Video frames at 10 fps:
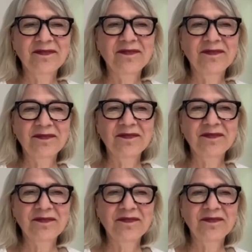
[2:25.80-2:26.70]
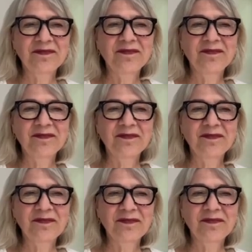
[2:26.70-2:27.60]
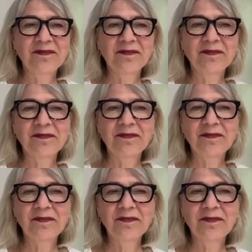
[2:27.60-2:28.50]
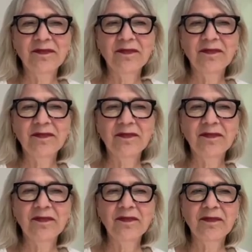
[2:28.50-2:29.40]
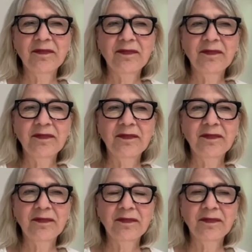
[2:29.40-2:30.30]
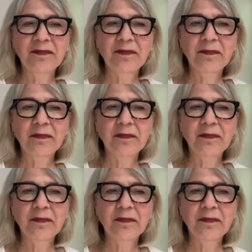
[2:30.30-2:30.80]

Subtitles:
No words are spoken by the person on screen.